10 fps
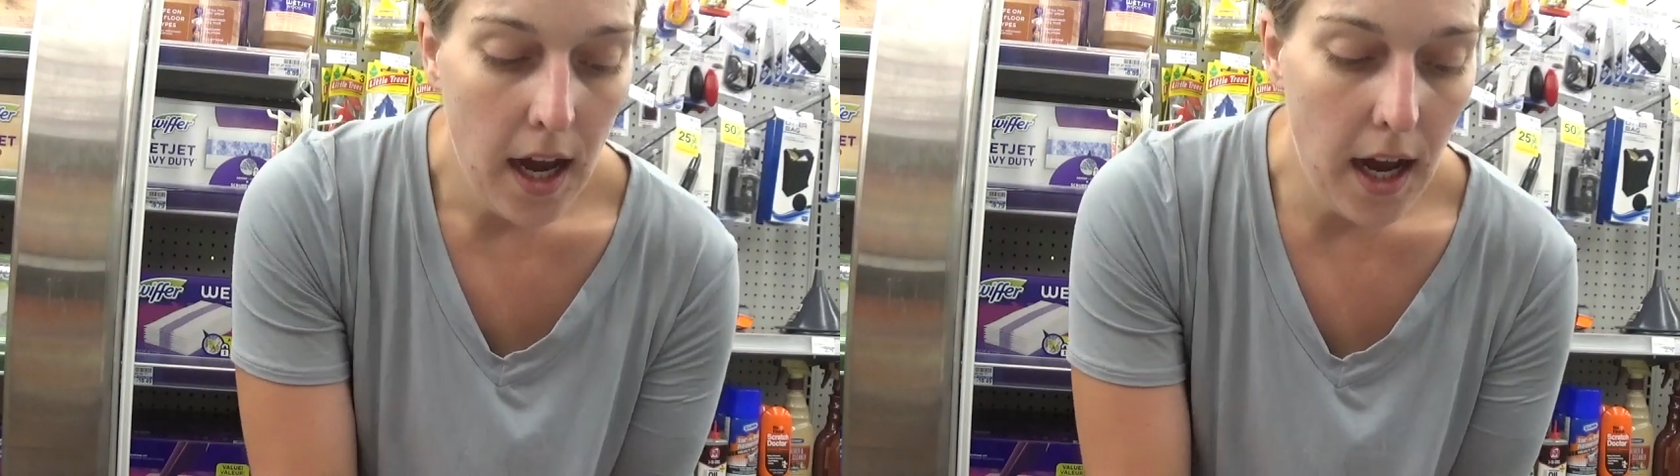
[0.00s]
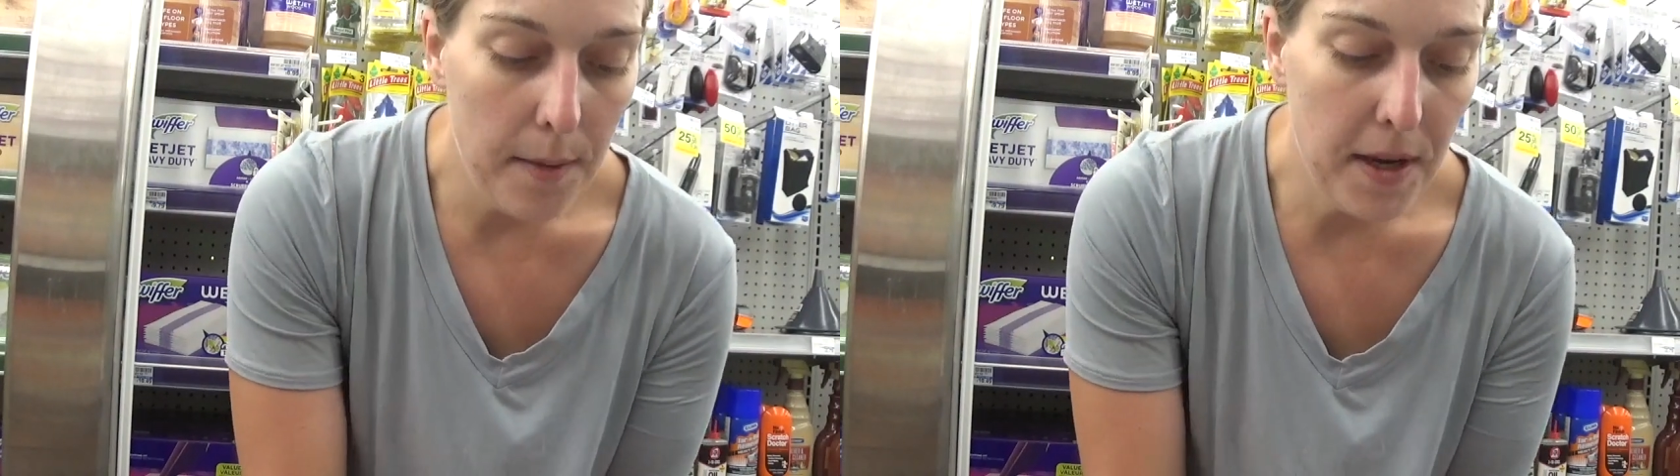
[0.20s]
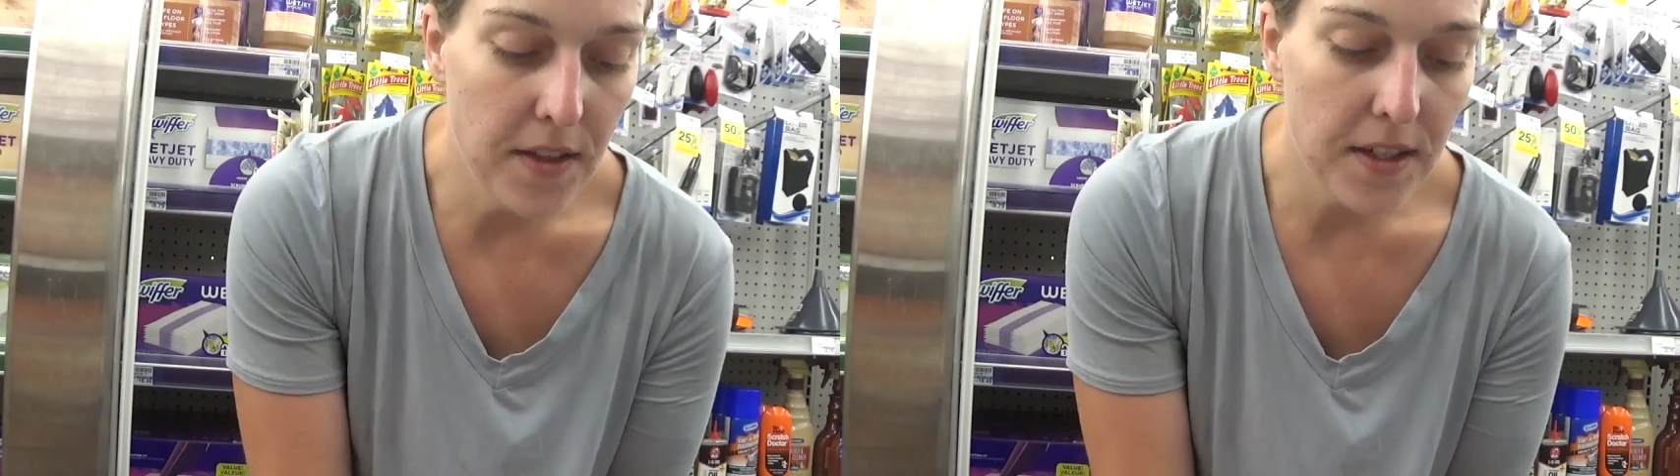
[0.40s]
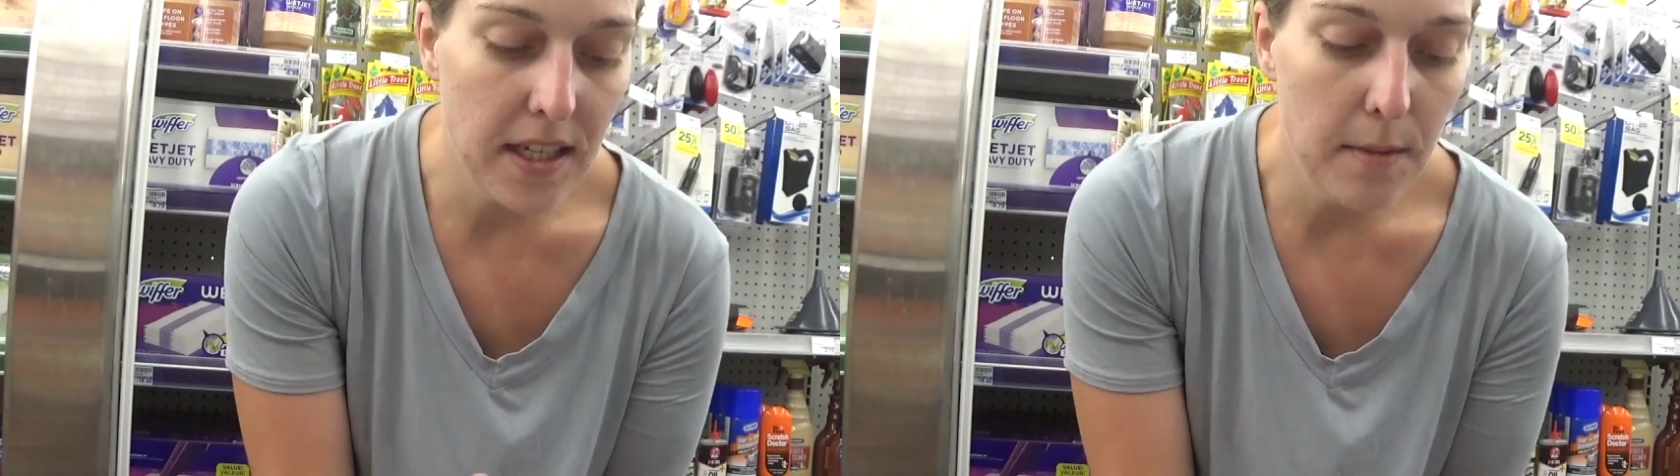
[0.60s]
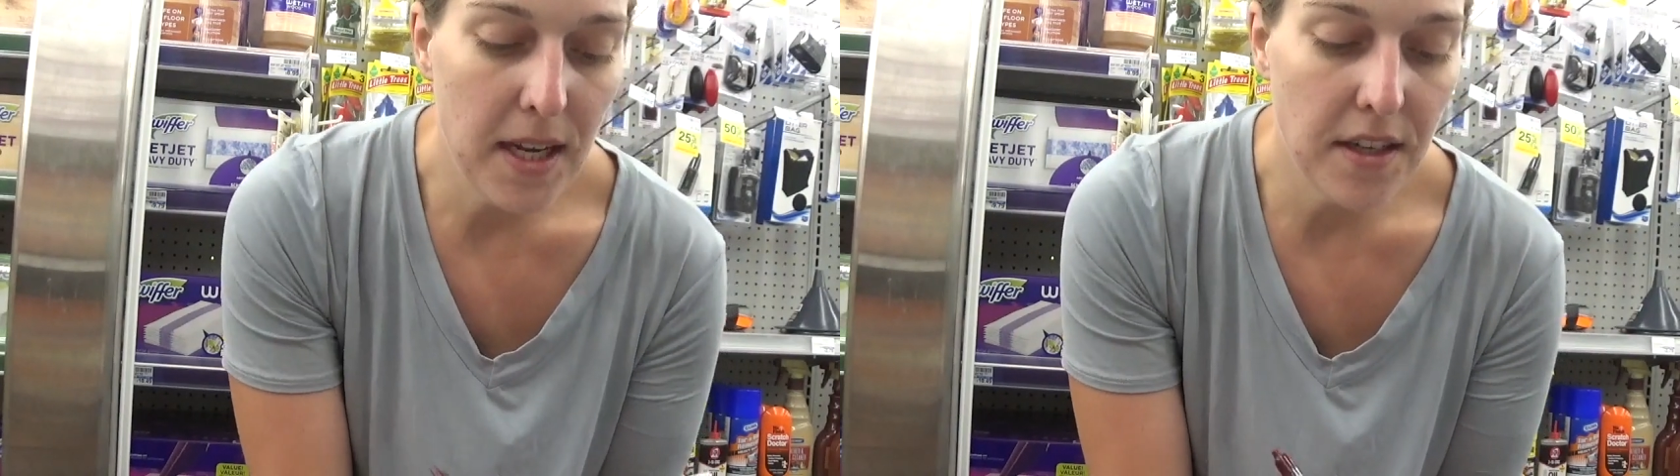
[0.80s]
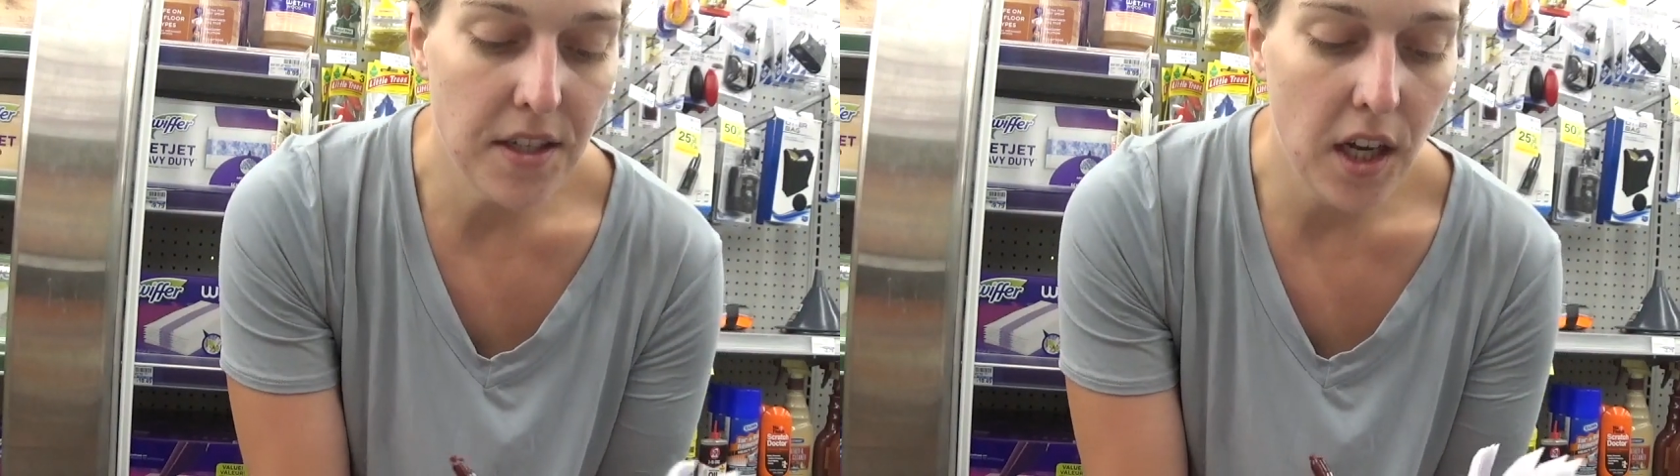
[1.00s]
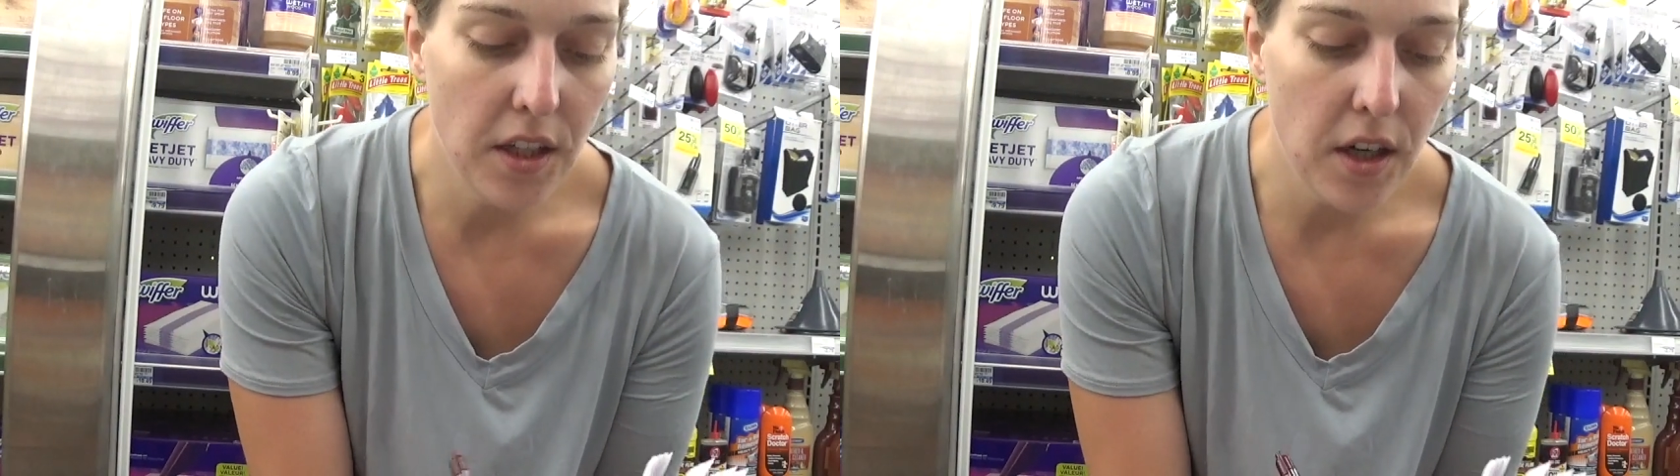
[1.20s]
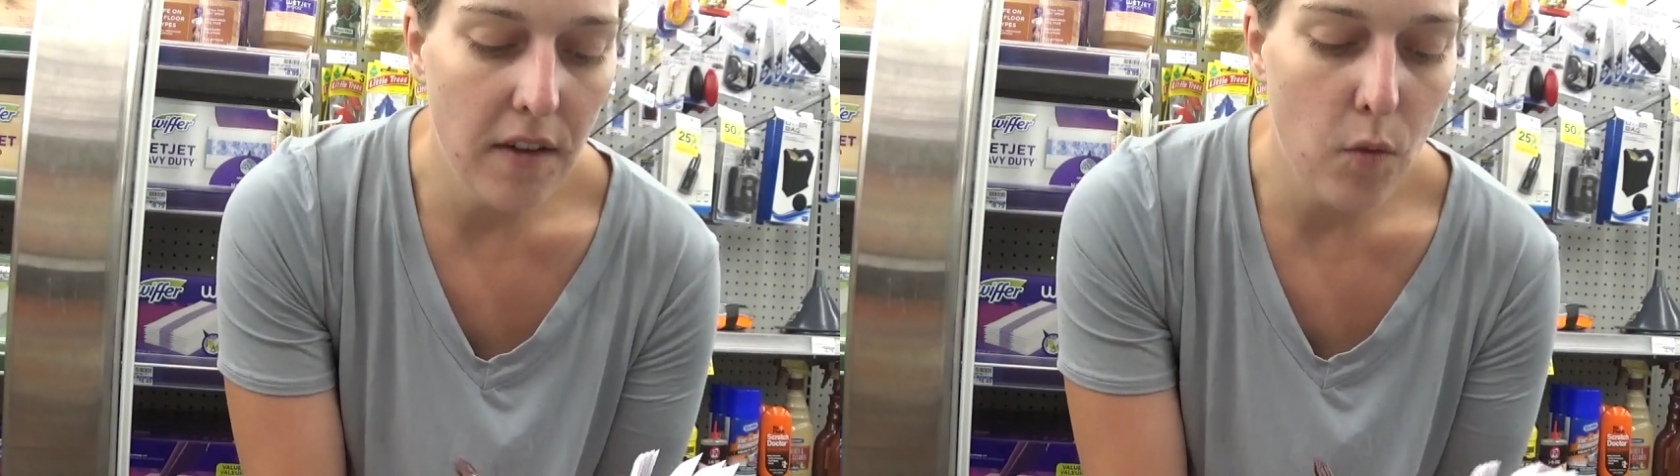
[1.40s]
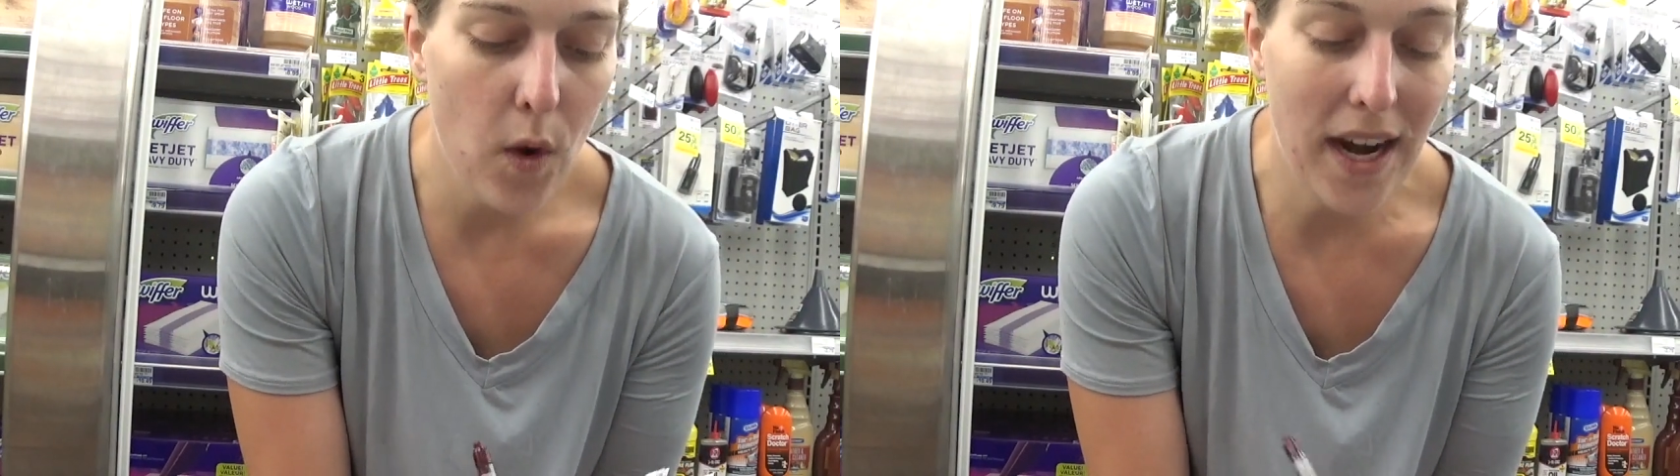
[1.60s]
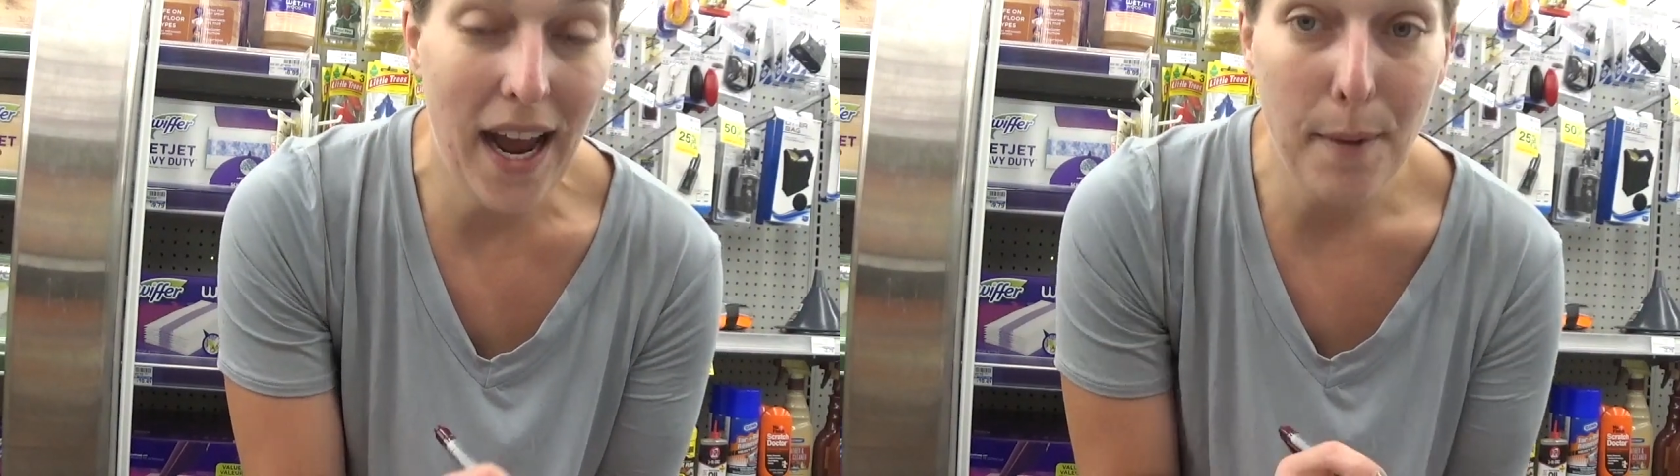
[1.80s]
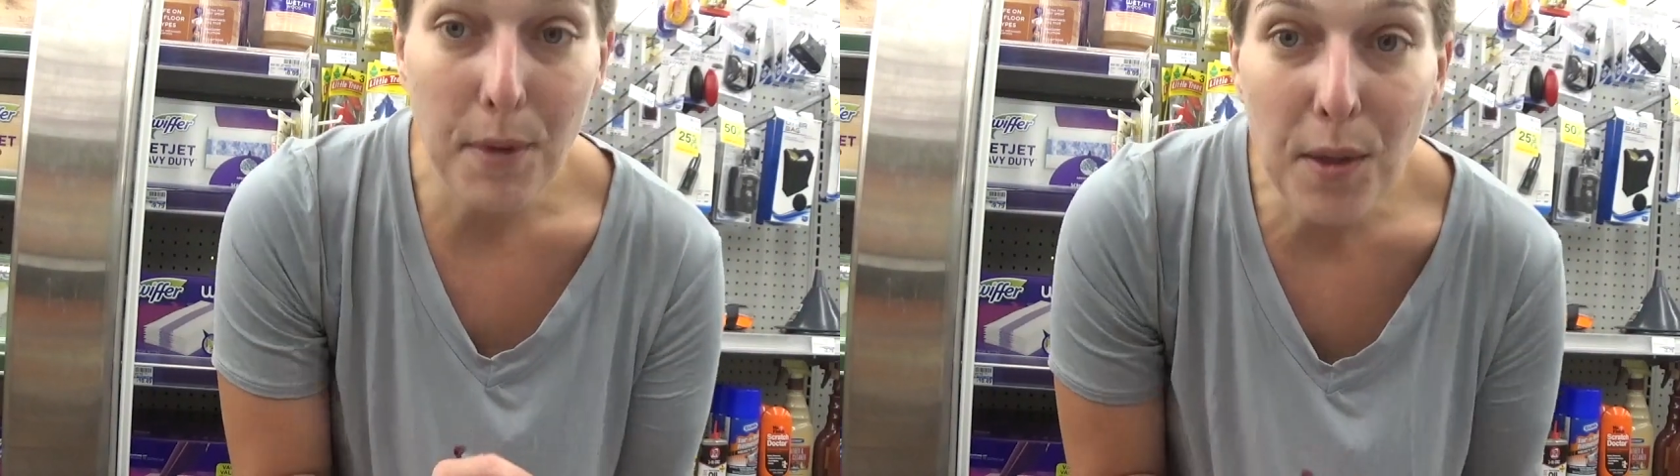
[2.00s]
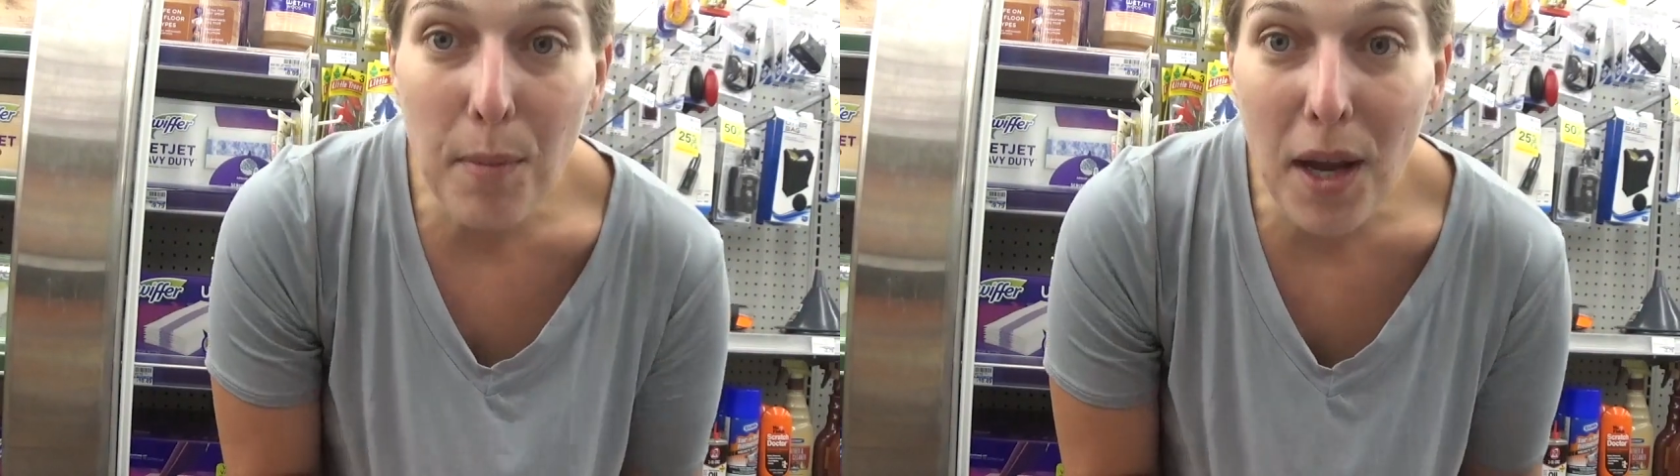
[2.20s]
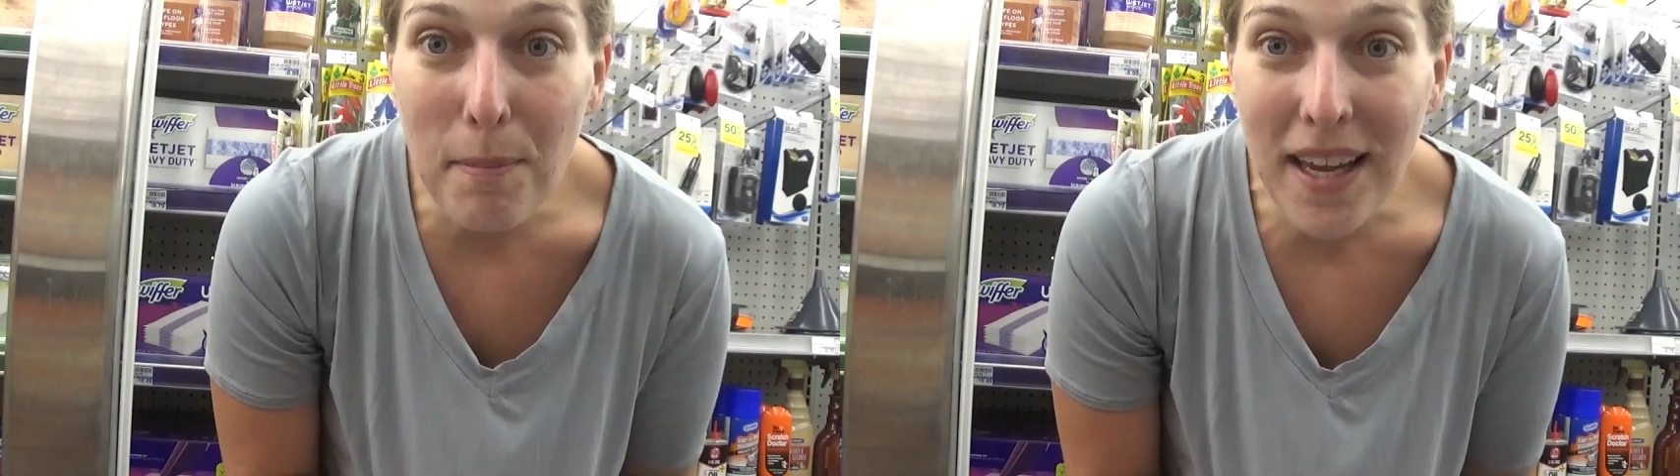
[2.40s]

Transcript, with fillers: Um, and there's gonna be a dollar off one app coupon,